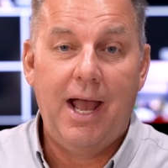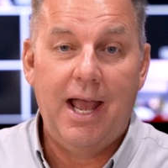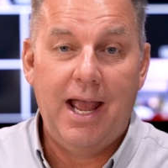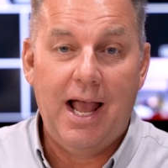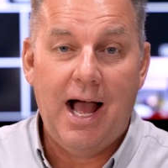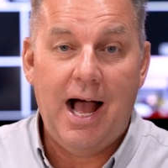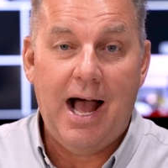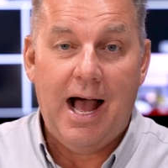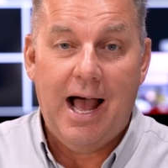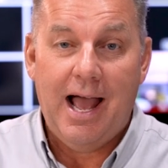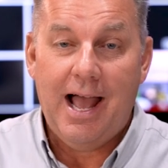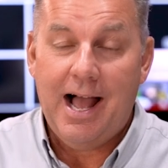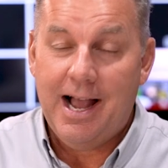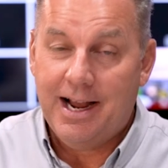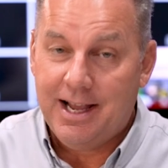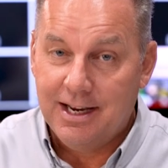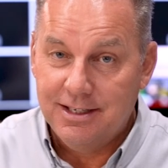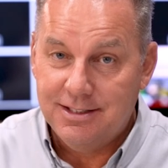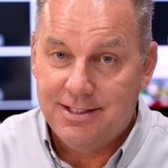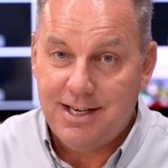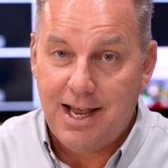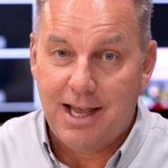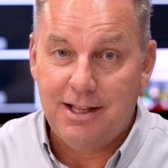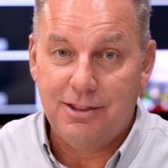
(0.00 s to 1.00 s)
AI. I
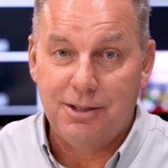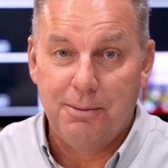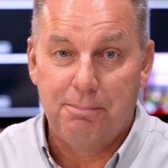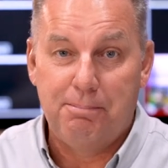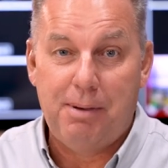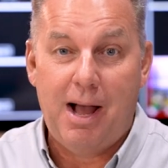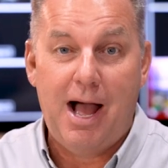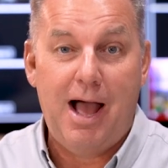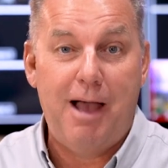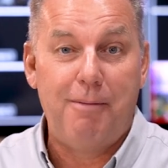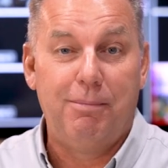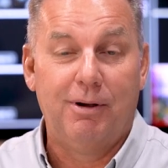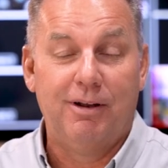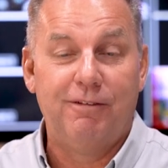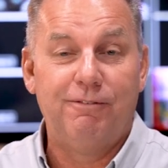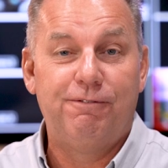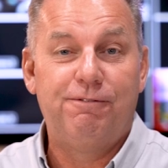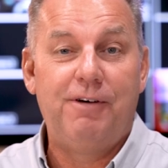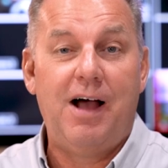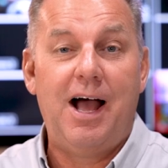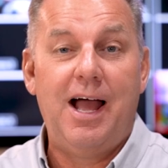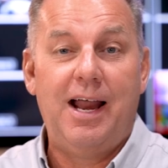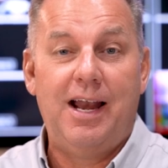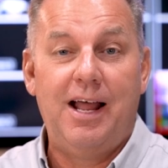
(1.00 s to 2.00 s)
can take the Bible and
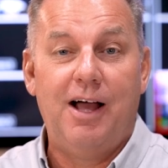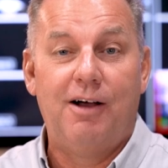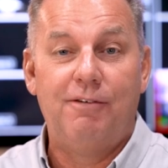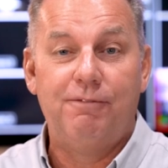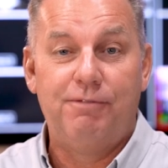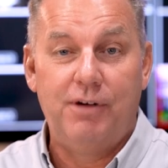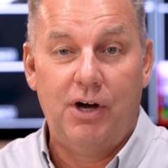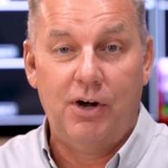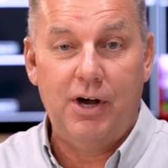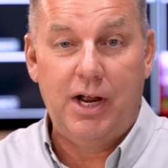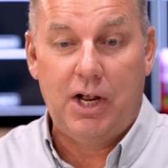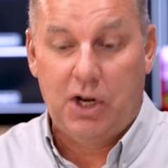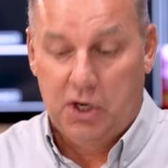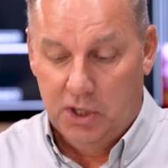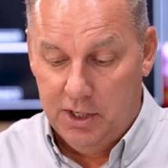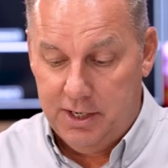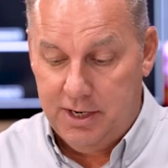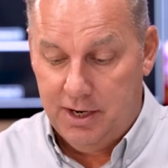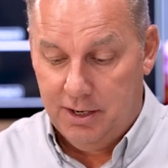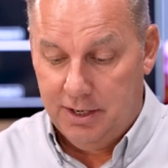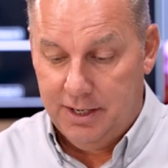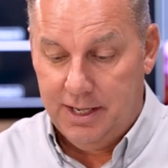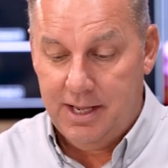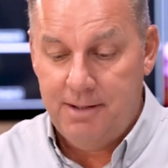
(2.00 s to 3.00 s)
find out very
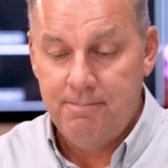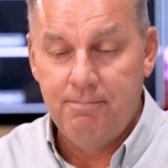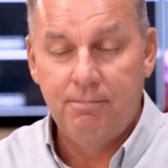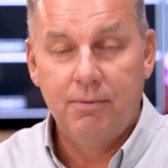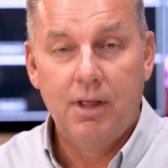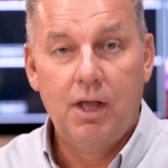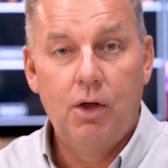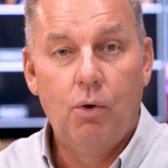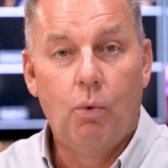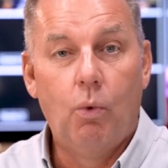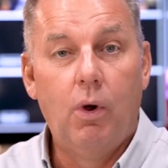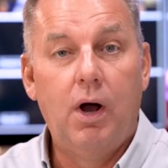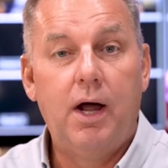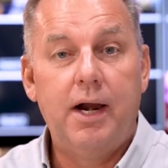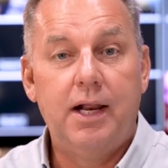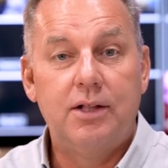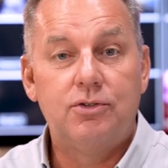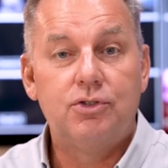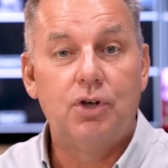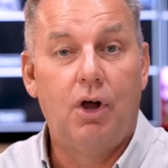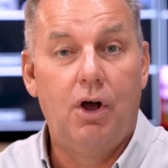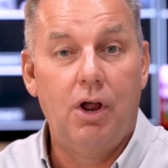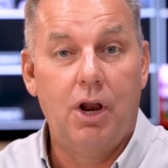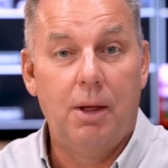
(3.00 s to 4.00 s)
clearly what
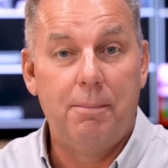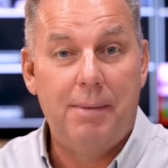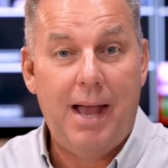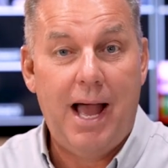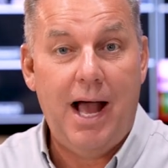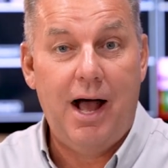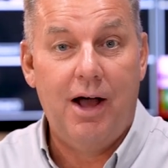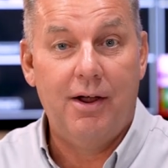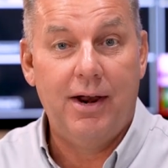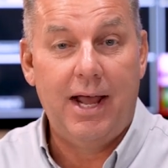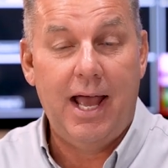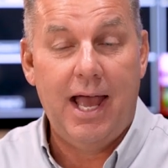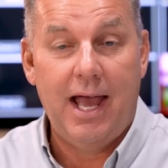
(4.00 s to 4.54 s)
it's all about.